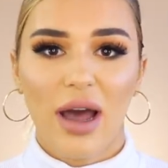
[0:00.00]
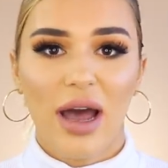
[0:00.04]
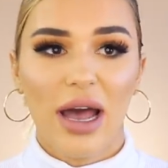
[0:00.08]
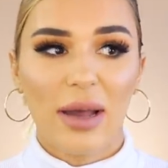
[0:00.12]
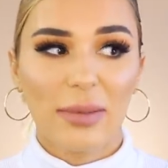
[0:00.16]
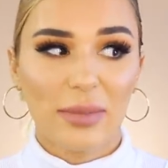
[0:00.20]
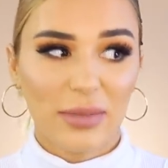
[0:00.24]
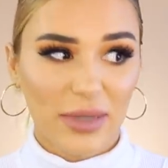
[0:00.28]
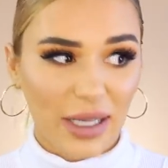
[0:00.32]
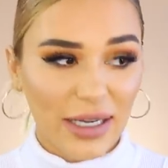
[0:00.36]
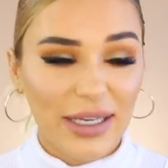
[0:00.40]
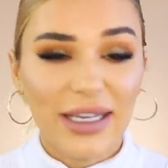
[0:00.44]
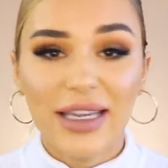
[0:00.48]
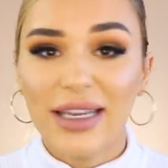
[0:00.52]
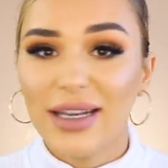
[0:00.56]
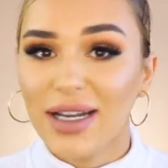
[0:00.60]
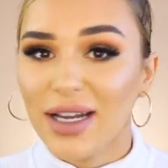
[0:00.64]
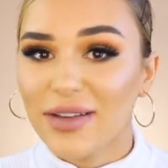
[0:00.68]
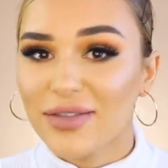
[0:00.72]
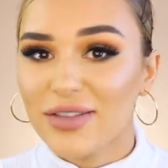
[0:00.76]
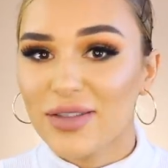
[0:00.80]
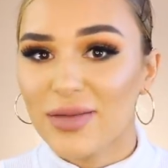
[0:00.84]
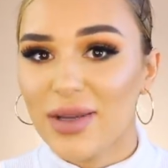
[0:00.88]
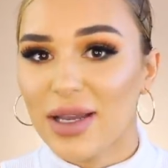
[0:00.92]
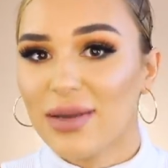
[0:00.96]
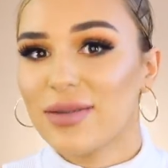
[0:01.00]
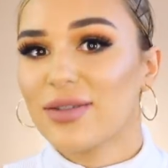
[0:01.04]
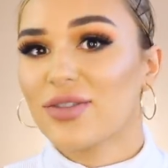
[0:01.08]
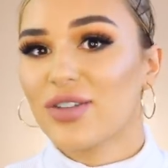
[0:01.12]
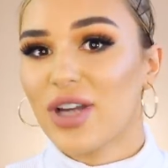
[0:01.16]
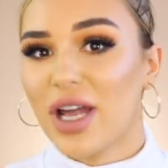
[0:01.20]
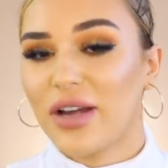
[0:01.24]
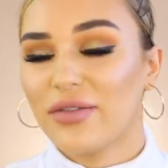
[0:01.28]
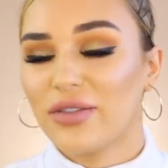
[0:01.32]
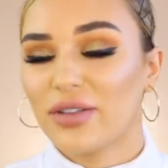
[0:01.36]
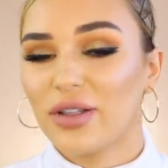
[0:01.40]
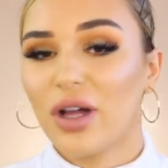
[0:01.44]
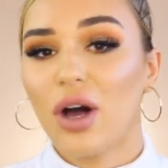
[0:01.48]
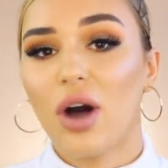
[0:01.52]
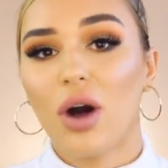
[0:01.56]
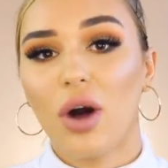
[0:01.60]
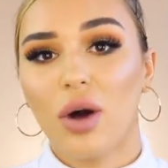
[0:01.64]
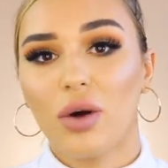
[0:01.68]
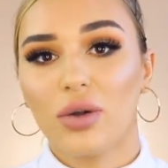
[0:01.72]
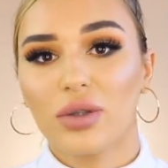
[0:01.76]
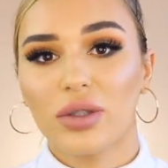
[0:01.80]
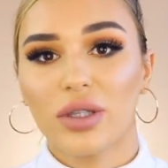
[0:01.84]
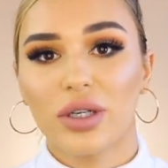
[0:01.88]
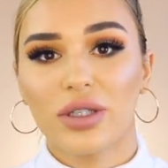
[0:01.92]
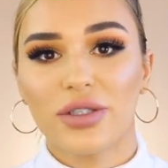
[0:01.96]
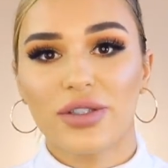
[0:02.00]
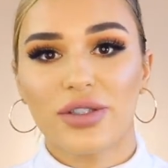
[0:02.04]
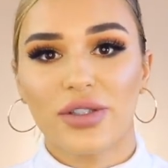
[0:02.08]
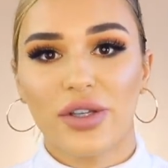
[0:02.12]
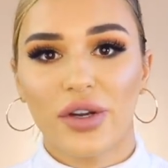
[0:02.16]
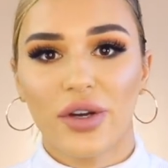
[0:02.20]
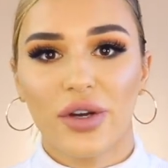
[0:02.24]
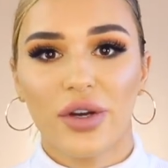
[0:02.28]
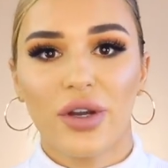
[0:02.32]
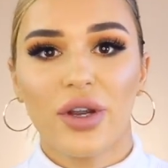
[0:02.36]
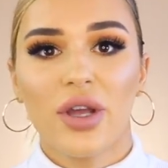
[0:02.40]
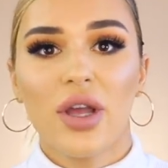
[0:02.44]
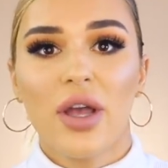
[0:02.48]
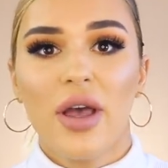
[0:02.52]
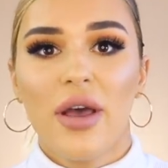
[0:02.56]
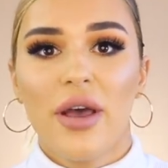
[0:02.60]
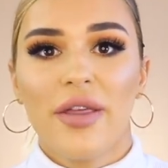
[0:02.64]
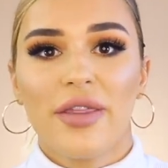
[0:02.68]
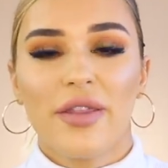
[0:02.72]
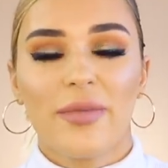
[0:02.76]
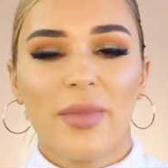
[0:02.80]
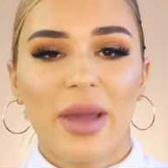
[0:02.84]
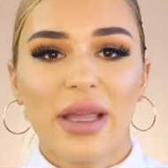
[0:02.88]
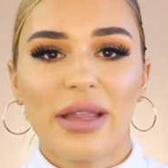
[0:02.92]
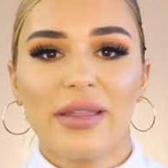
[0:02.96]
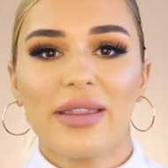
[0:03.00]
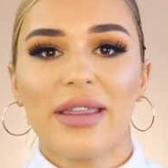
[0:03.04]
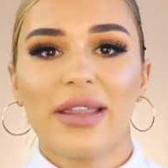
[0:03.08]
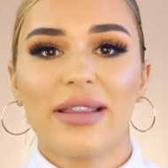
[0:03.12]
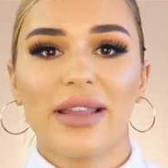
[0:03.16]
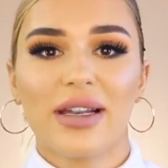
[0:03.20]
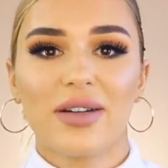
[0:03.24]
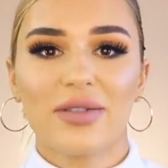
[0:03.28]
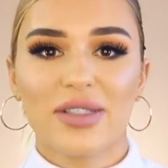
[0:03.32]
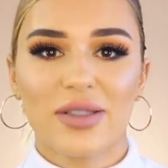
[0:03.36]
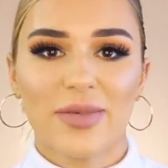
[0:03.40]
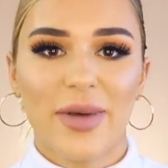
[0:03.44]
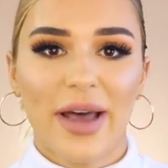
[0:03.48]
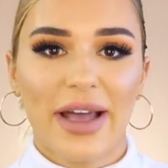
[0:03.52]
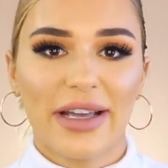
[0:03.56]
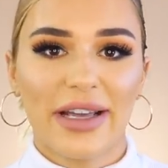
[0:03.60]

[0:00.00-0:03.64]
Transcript: I'm lucky enough to be able to travel a whole lot. So the main thing that I was